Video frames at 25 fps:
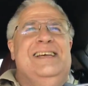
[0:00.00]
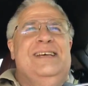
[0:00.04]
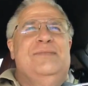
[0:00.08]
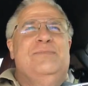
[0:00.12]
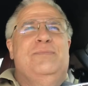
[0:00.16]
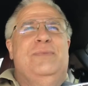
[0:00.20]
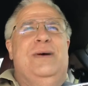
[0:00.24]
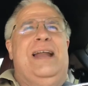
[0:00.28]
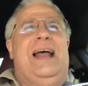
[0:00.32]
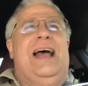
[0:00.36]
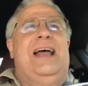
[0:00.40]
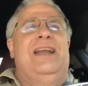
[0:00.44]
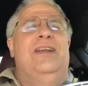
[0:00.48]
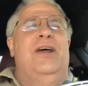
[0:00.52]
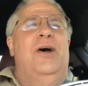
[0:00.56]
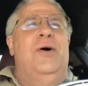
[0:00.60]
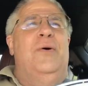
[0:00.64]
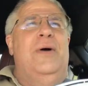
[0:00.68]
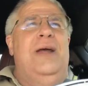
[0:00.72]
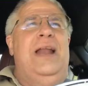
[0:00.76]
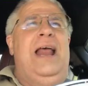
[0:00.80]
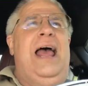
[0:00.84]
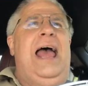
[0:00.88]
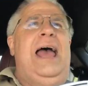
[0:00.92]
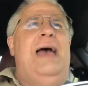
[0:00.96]
but I know
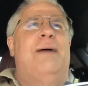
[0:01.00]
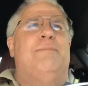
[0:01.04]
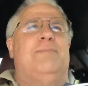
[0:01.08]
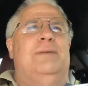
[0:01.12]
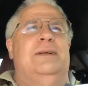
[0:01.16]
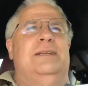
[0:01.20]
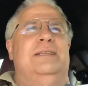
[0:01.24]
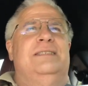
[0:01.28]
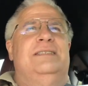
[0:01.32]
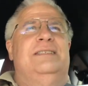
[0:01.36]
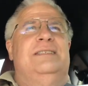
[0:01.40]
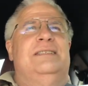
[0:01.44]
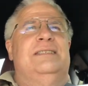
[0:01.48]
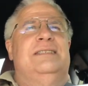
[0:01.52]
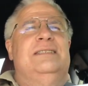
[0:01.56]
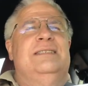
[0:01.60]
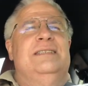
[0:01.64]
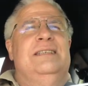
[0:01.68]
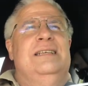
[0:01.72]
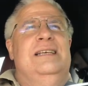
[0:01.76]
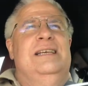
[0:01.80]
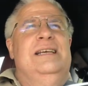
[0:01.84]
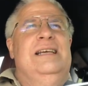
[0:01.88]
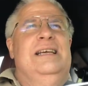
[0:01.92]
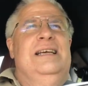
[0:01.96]
it happens.
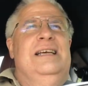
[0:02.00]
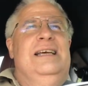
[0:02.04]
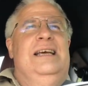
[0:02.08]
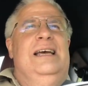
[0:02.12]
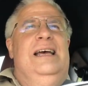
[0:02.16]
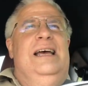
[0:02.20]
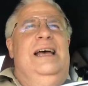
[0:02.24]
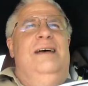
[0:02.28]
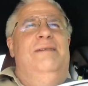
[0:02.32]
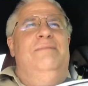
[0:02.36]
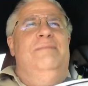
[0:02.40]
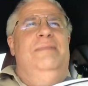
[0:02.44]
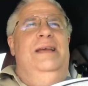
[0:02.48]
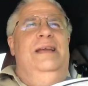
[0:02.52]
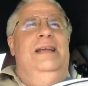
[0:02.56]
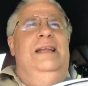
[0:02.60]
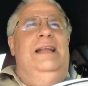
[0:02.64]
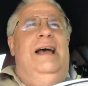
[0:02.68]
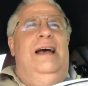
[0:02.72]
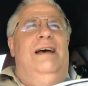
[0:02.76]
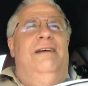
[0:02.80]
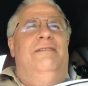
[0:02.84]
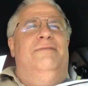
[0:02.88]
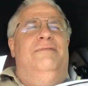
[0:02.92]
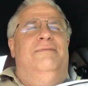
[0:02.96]

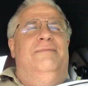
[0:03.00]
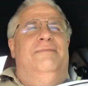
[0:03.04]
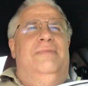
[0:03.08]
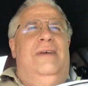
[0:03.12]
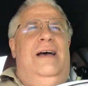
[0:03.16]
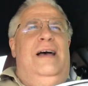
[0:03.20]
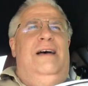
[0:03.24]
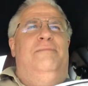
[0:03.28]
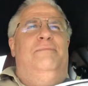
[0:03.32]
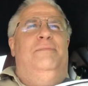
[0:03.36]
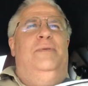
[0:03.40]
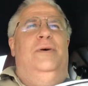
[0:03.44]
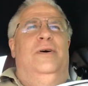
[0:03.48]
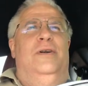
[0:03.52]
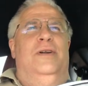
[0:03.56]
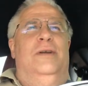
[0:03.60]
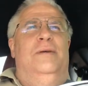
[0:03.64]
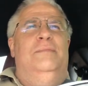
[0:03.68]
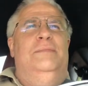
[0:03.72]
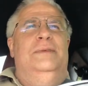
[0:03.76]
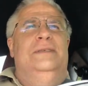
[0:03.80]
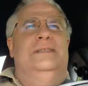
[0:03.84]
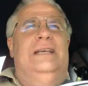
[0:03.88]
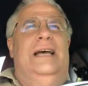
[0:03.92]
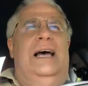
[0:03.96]
I've pulled
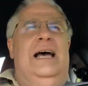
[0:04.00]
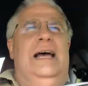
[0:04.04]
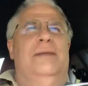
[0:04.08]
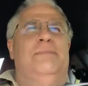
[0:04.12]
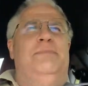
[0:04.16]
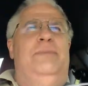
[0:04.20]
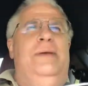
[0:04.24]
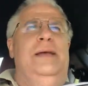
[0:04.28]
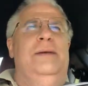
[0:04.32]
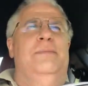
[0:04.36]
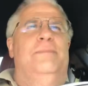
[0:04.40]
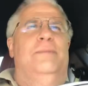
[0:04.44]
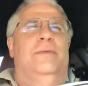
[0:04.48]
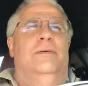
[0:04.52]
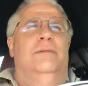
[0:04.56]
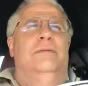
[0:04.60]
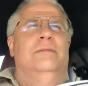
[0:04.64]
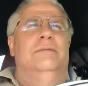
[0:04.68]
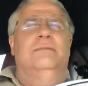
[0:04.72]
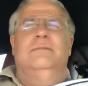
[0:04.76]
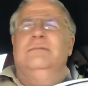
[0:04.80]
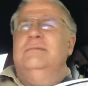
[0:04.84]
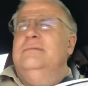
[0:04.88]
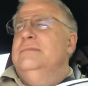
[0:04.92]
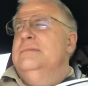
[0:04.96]
up beside people.
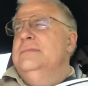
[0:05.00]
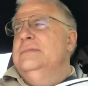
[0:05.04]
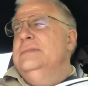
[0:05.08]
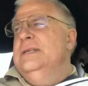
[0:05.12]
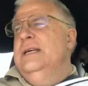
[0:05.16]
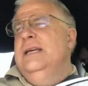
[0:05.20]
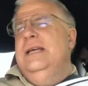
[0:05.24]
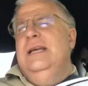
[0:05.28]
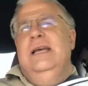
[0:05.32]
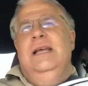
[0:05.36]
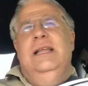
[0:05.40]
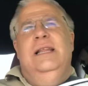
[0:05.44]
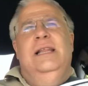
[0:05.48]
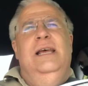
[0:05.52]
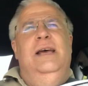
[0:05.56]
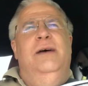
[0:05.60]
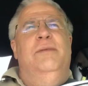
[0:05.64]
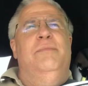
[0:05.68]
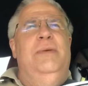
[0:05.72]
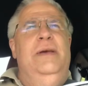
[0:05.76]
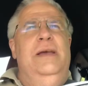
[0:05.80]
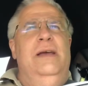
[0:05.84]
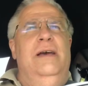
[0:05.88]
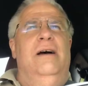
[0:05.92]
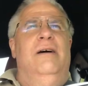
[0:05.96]
They'll
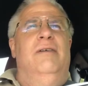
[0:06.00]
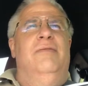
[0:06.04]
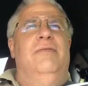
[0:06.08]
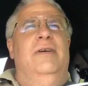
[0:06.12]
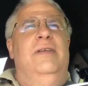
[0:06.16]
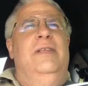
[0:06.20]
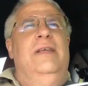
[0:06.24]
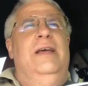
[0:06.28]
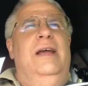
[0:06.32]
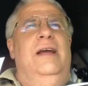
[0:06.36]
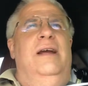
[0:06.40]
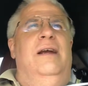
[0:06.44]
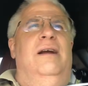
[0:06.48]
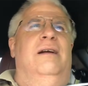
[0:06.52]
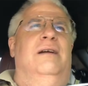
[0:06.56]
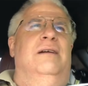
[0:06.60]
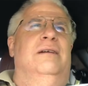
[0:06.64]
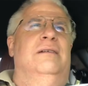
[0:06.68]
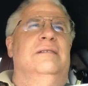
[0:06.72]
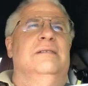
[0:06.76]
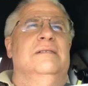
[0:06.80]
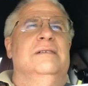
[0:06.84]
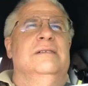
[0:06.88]
be over there,